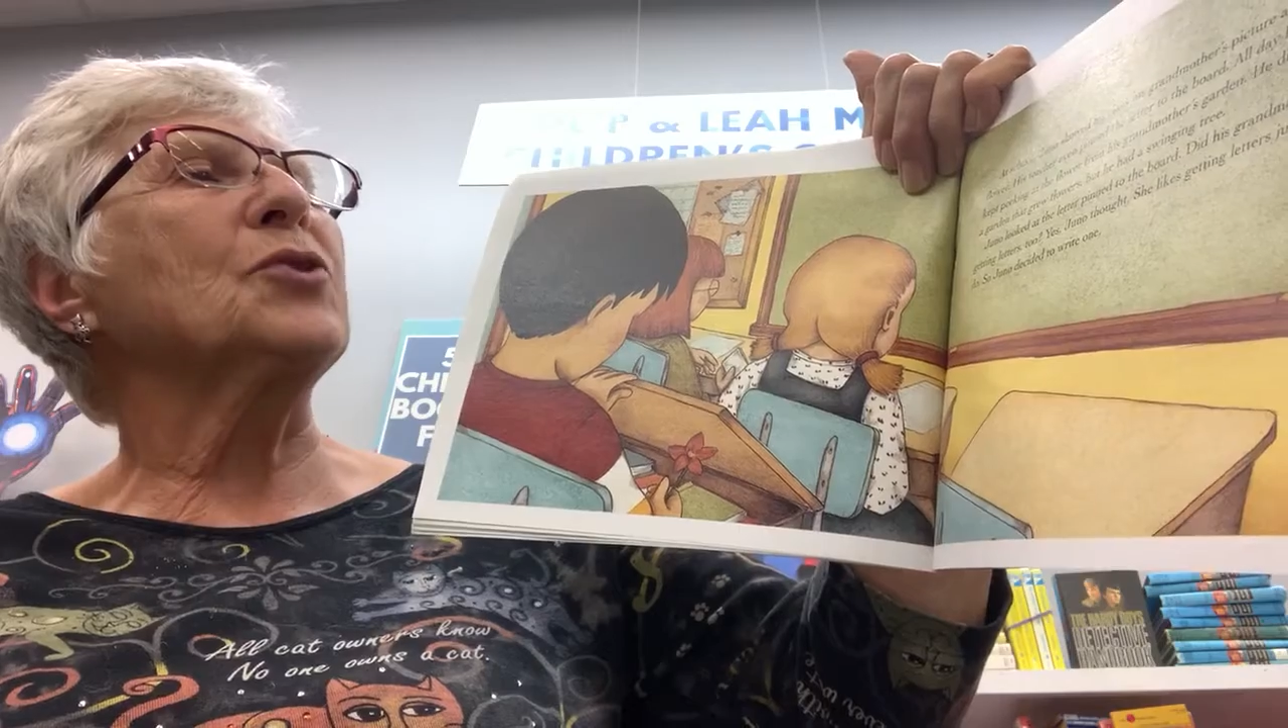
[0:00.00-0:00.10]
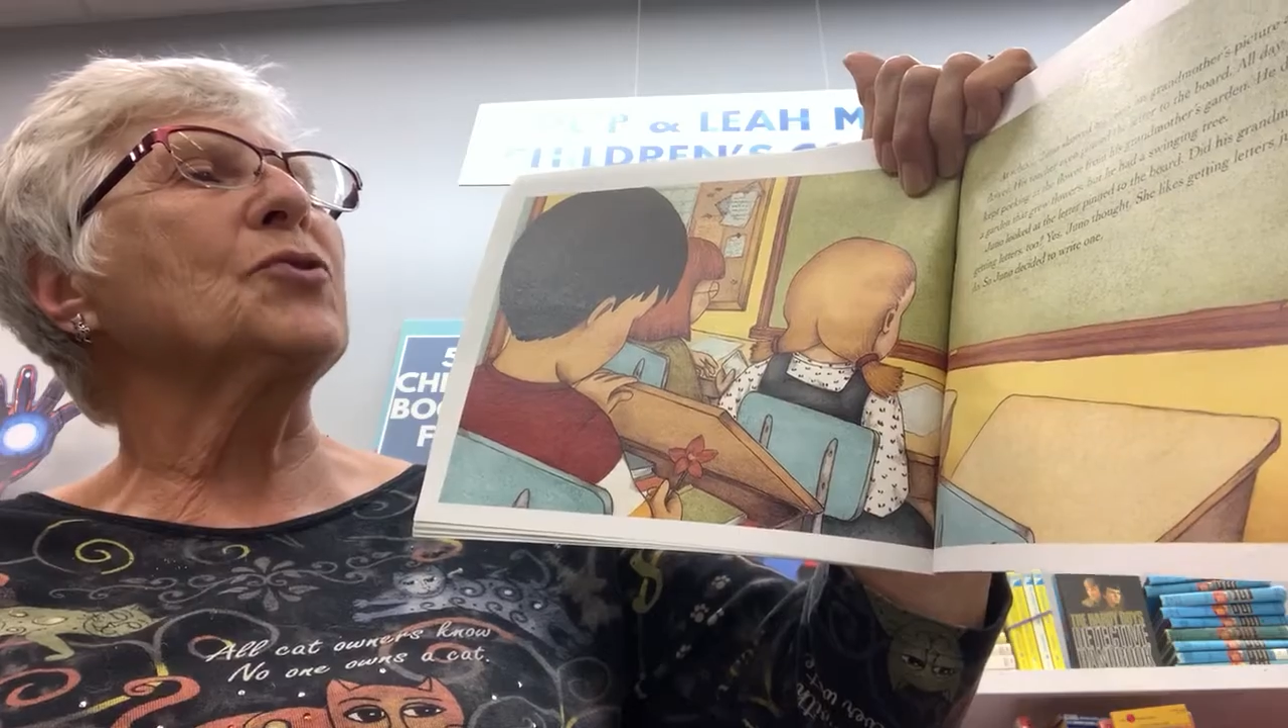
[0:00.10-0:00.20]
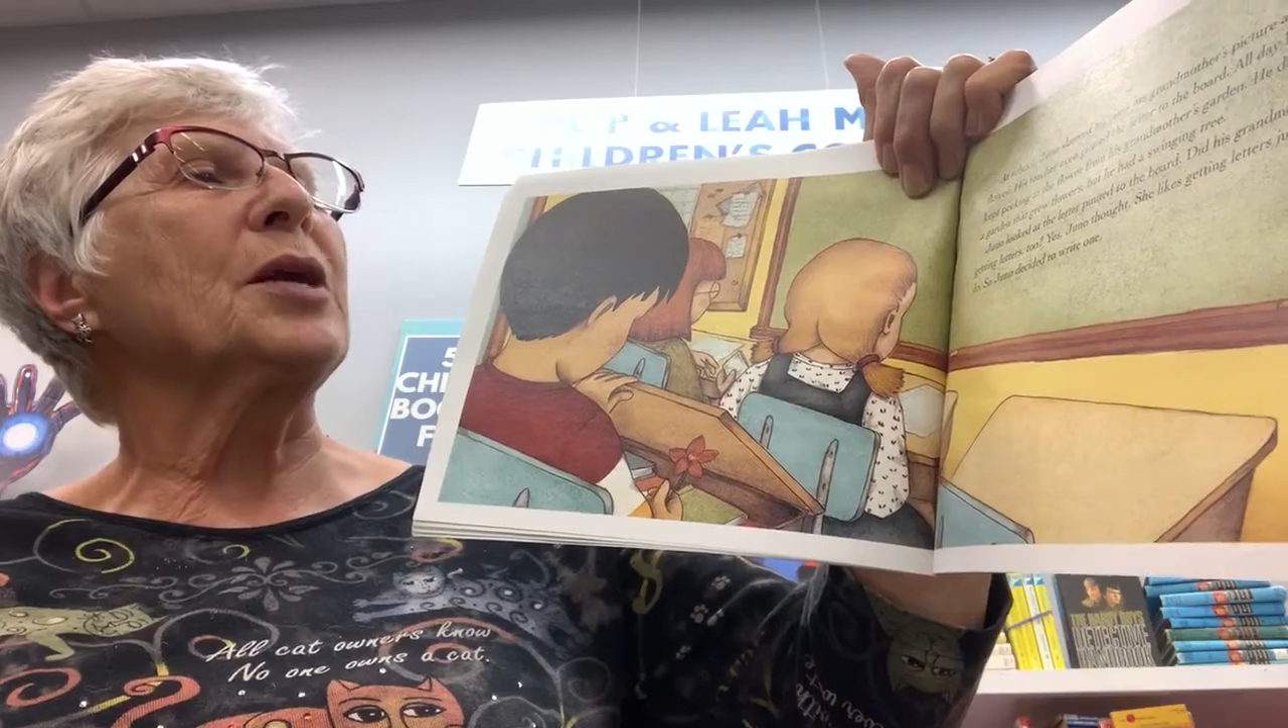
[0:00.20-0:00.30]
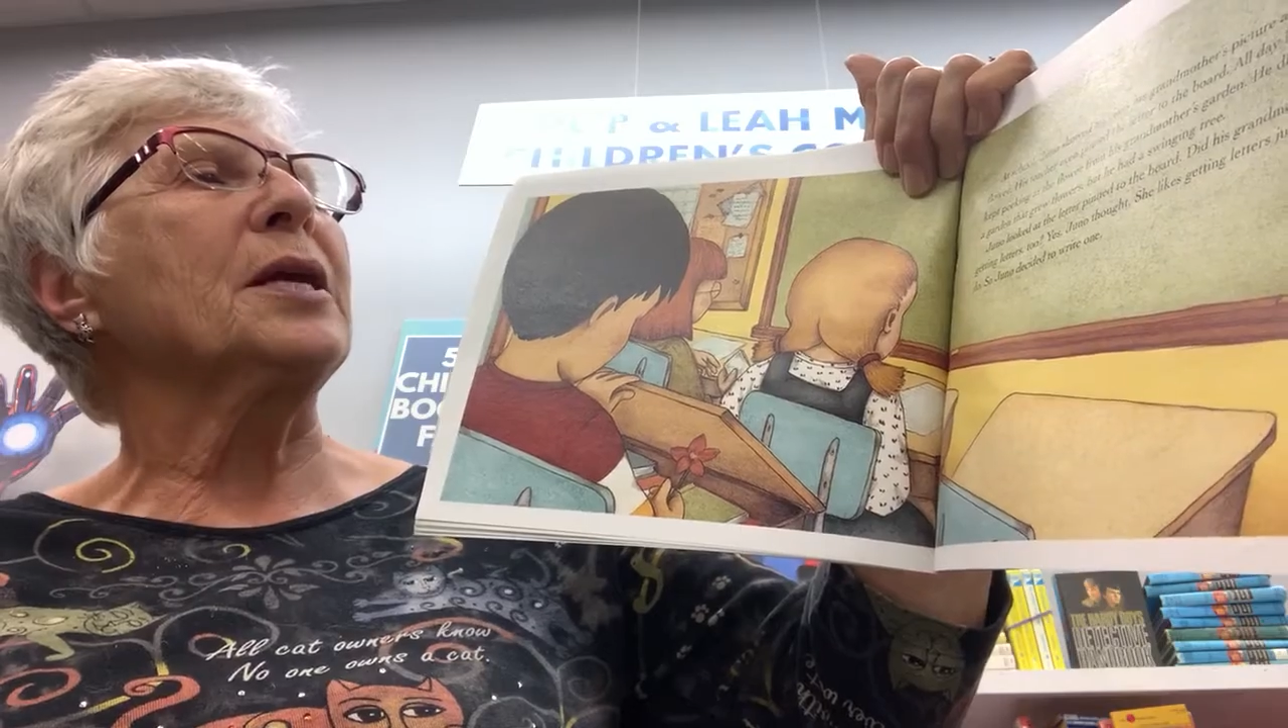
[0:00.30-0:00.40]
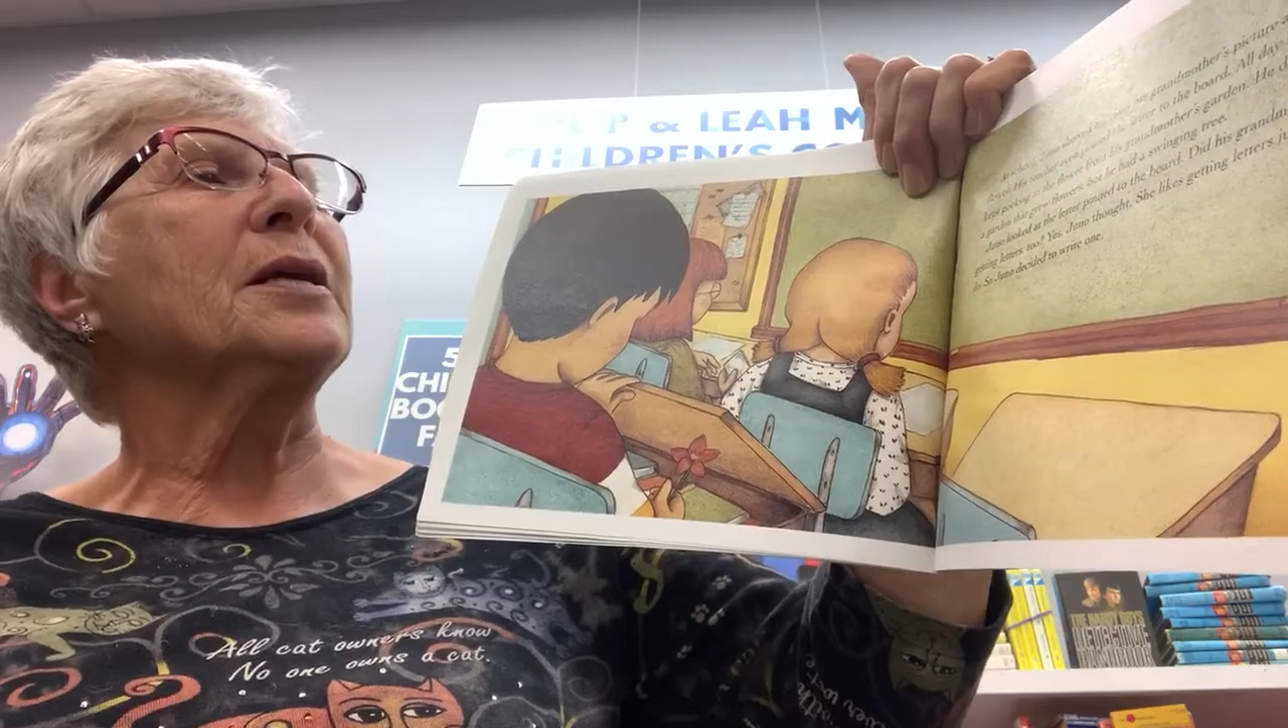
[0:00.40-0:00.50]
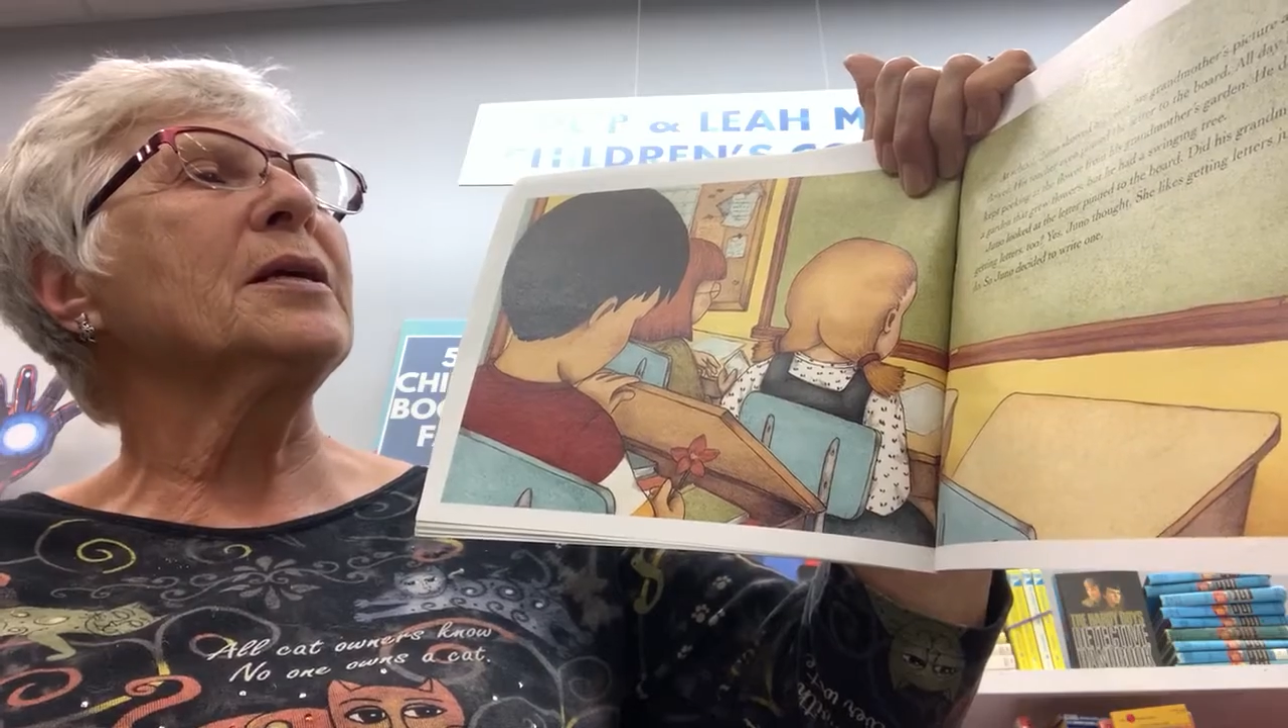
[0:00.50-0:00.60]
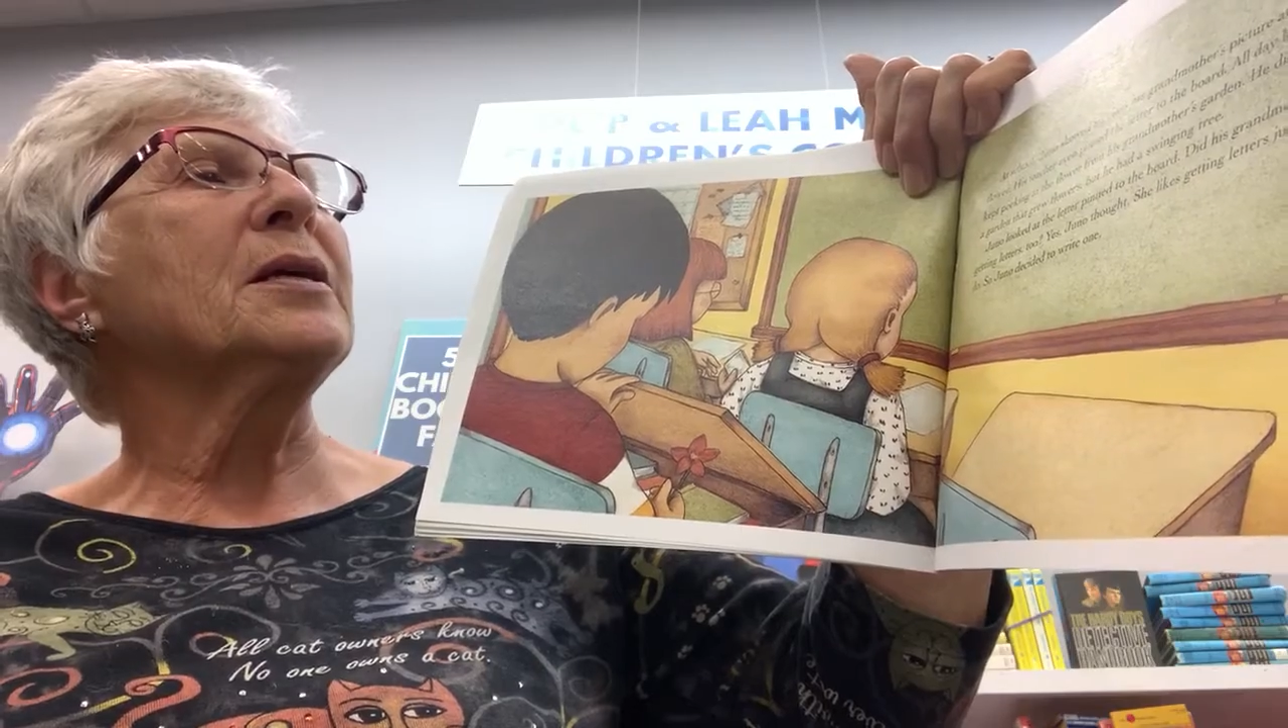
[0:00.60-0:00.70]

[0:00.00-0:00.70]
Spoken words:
tree.